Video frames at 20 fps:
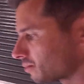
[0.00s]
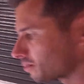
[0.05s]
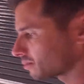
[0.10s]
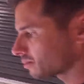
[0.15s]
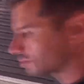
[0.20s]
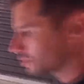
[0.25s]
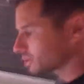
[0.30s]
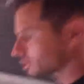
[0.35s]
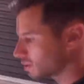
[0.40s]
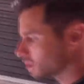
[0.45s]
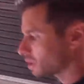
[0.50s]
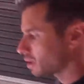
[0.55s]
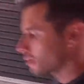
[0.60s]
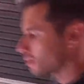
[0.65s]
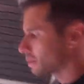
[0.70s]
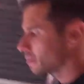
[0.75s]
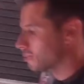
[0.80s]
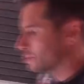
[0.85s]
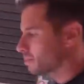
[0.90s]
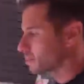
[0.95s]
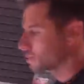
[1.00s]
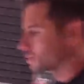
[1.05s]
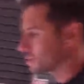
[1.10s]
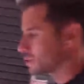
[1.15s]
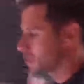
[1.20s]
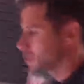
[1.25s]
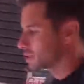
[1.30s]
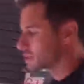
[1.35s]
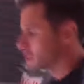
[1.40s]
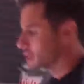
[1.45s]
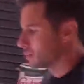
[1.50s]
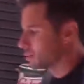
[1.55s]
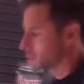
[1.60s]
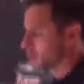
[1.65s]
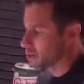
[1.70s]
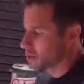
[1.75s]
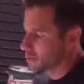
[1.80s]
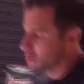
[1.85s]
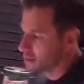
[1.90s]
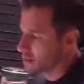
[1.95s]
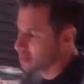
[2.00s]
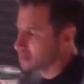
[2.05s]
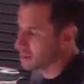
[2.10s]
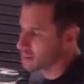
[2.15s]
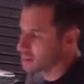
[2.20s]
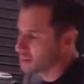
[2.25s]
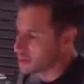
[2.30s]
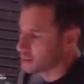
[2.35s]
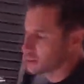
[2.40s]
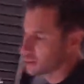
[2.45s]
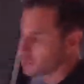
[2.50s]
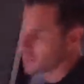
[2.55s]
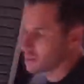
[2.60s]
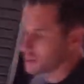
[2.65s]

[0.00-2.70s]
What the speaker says: ensure that we are legitimate, that we've got